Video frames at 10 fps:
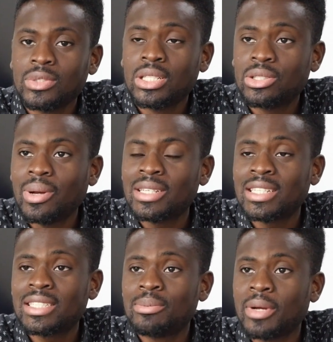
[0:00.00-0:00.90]
So as I
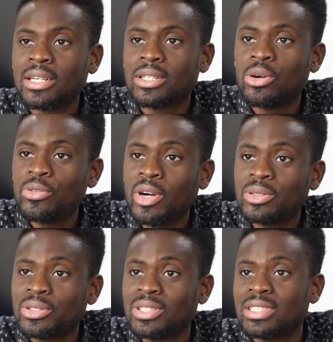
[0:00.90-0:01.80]
said, my
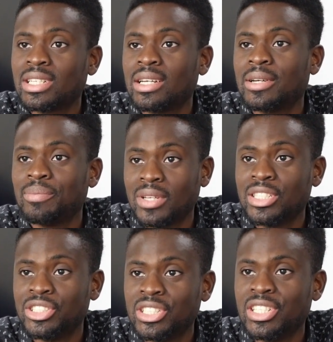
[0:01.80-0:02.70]
co-founder is an
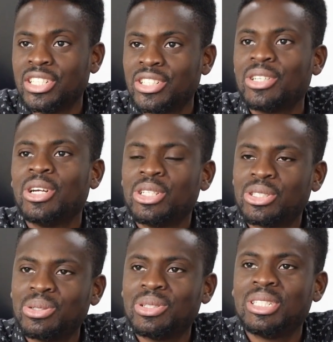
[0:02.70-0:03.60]
engineer.
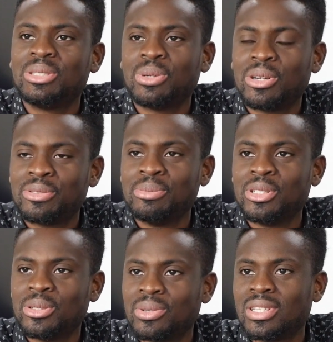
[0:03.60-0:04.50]
So he's well
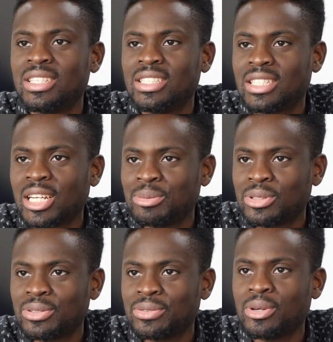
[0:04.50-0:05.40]
familiar with these types
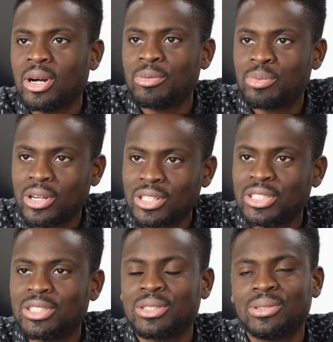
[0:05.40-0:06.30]
of
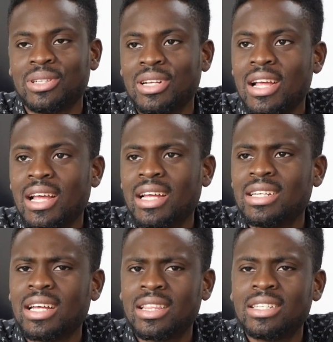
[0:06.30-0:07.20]
products. So,
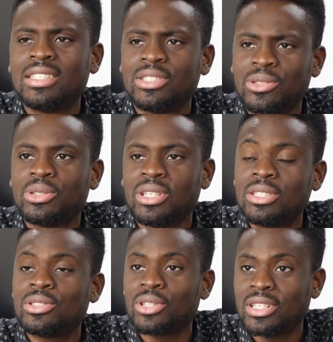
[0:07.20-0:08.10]
and I think he
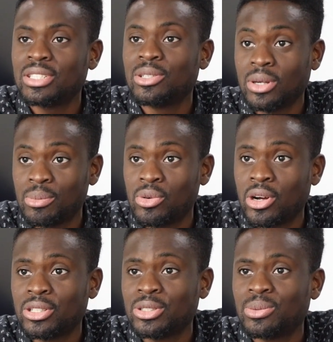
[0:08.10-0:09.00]
studied
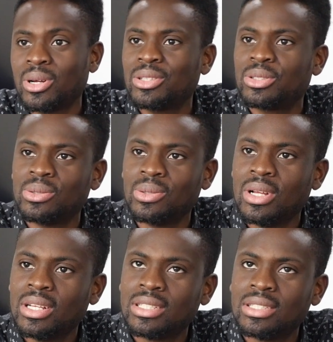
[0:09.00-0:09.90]
abroad as well. So
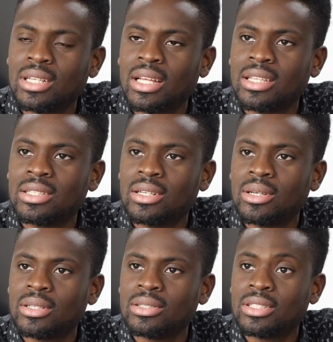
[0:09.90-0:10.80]
since I think
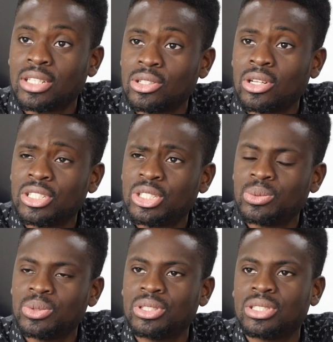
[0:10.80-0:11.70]
the technology
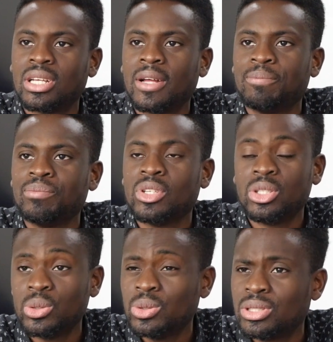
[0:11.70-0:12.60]
was
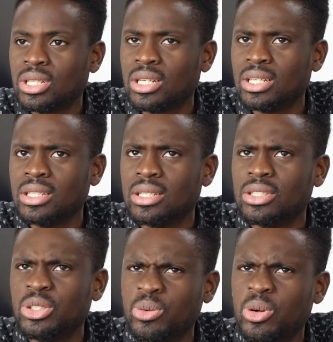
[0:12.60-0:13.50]
used in
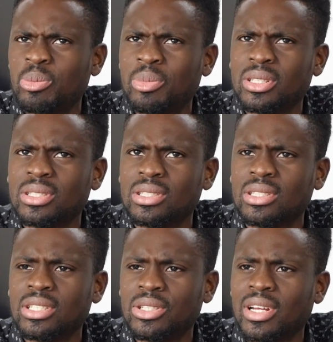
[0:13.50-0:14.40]
Europe and
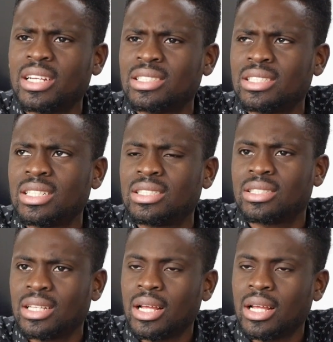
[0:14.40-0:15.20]
the United States